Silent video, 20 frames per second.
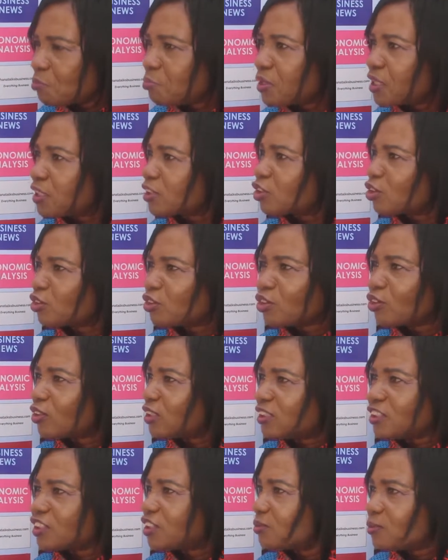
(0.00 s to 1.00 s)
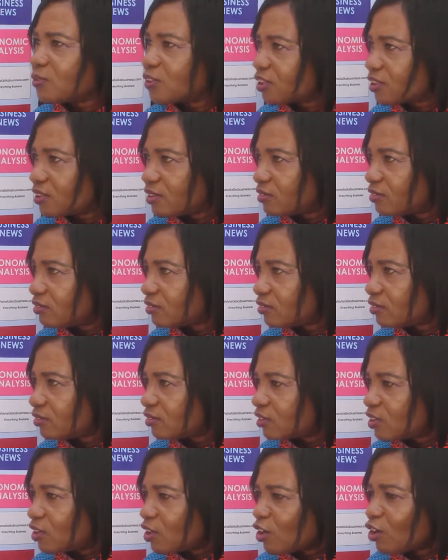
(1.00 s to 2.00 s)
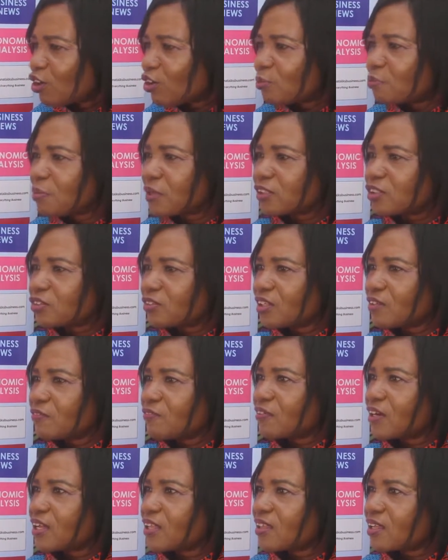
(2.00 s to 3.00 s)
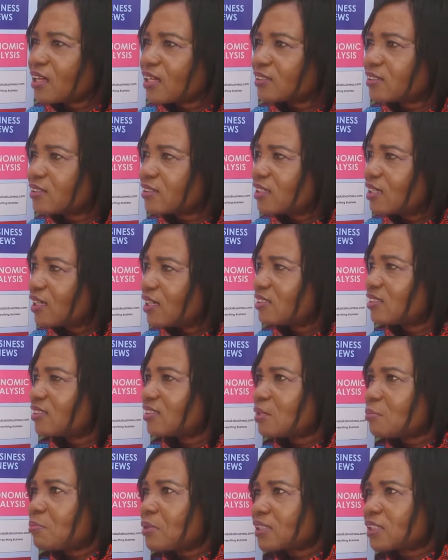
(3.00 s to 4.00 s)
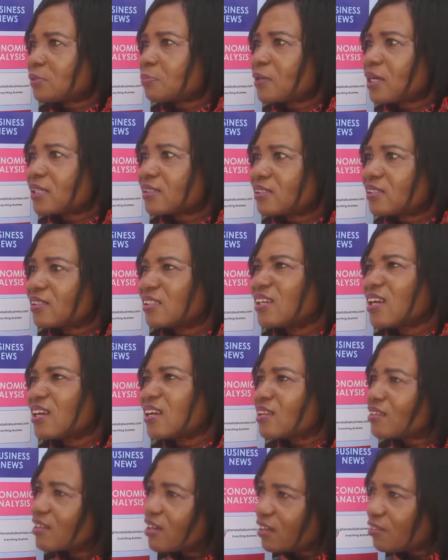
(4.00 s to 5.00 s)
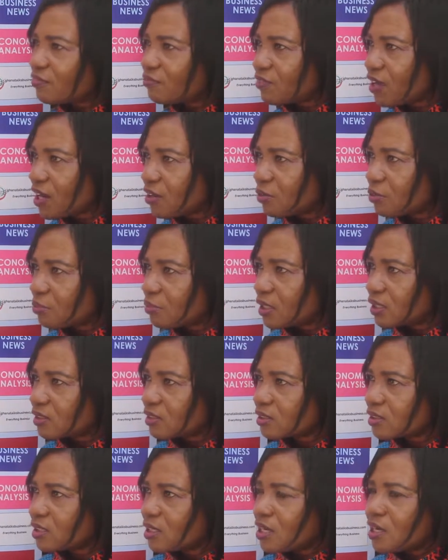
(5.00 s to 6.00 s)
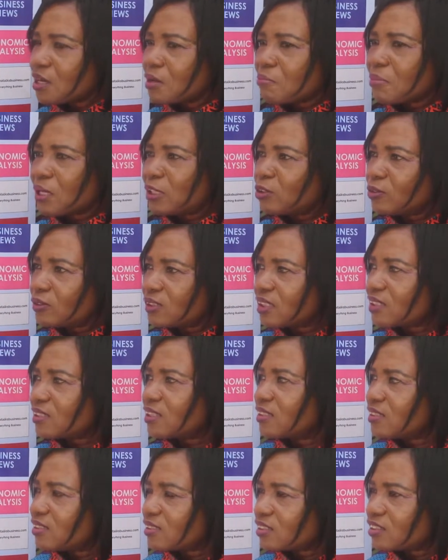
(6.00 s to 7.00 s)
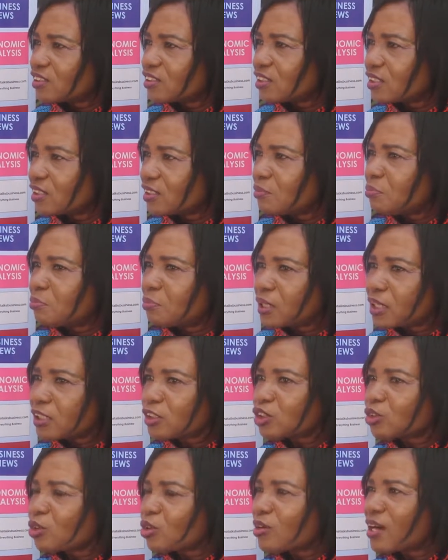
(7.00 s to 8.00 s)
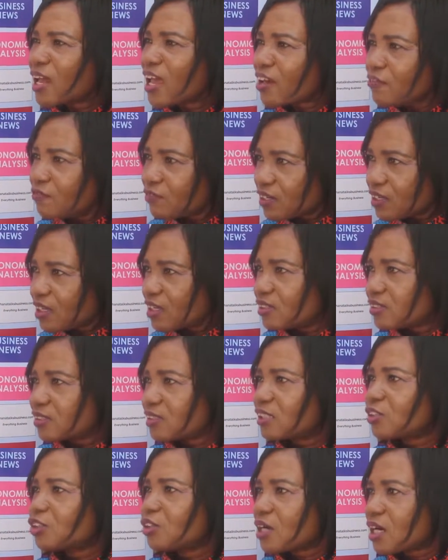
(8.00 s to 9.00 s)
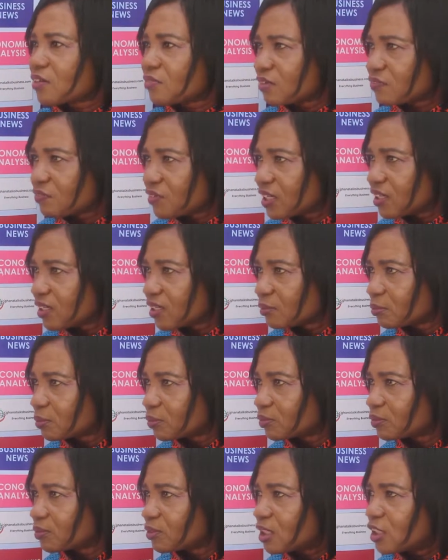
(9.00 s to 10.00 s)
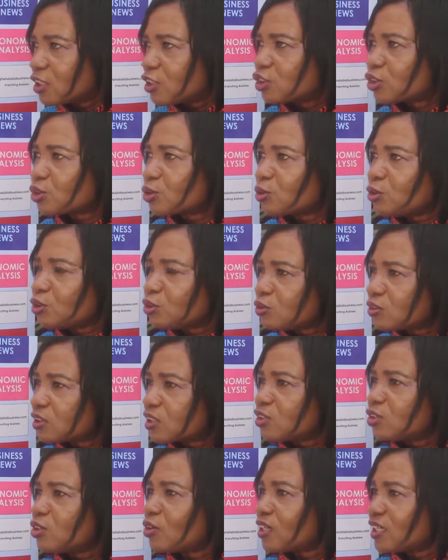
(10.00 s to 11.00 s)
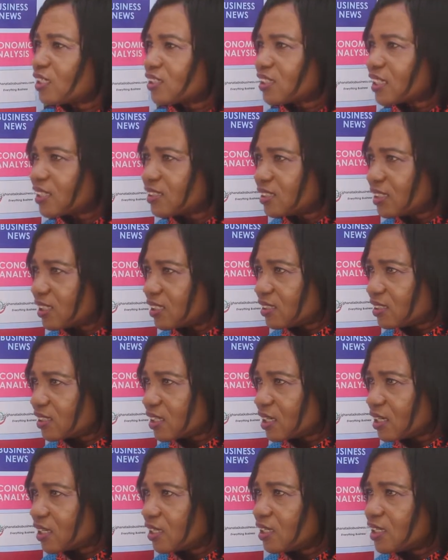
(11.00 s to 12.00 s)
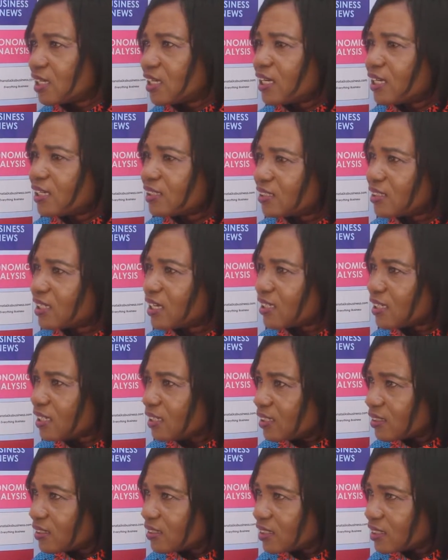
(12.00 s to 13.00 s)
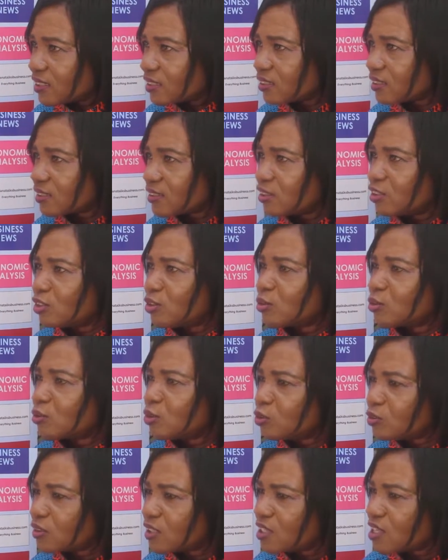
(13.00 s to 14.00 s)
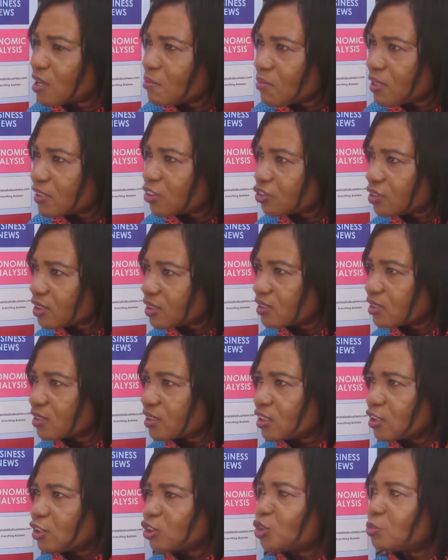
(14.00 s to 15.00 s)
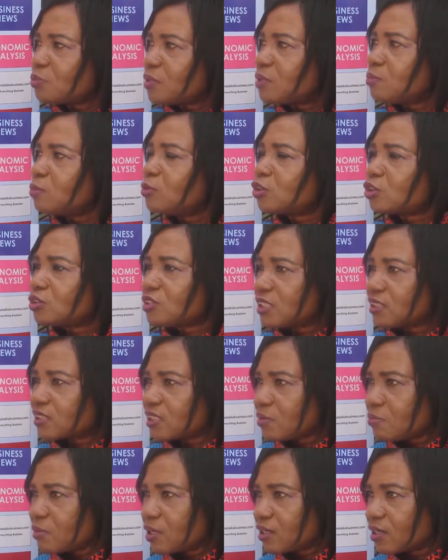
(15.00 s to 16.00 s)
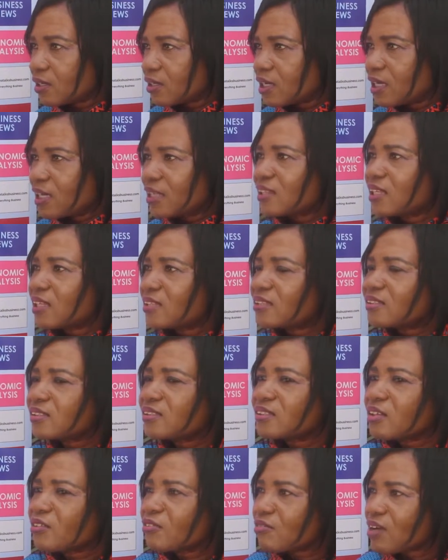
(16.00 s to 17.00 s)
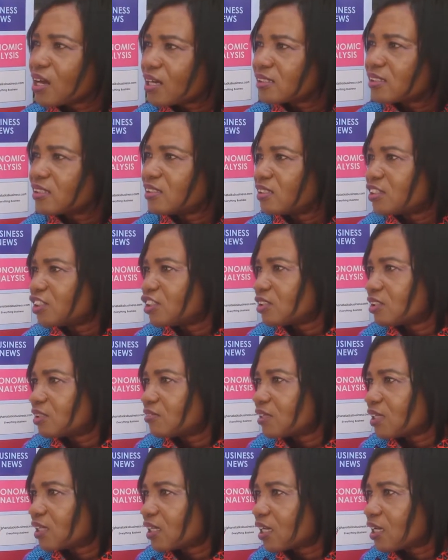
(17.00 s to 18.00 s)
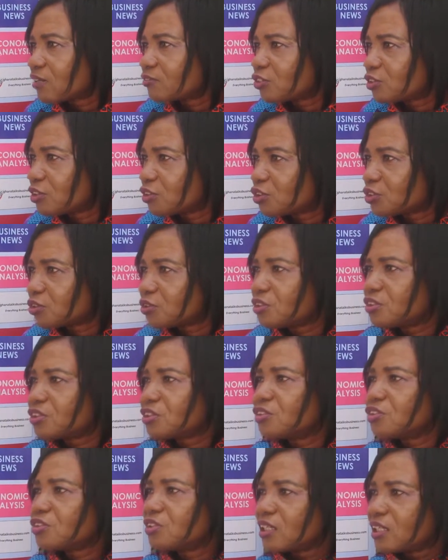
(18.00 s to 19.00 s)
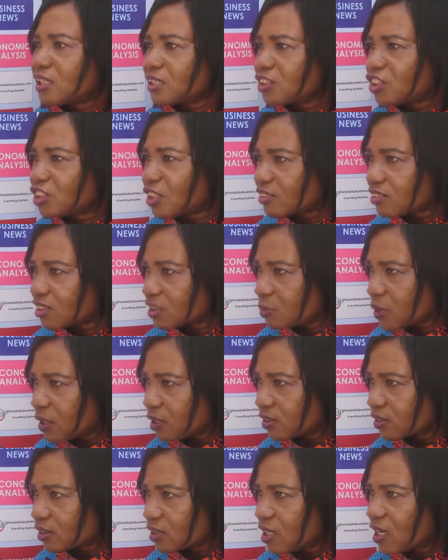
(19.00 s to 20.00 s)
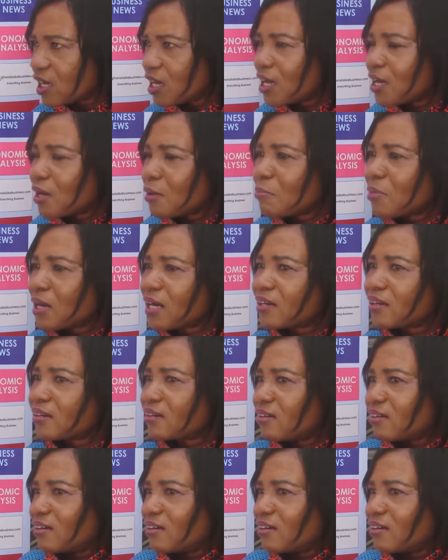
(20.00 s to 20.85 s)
based on your intuition or based on the fact that it is the best practice in another environment. But you take the decision based on evidence that you have available. So using your HR data, HR analytics, you know, using the metrics to be able to determine that this is the right initiative that I have to introduce into the HR space. But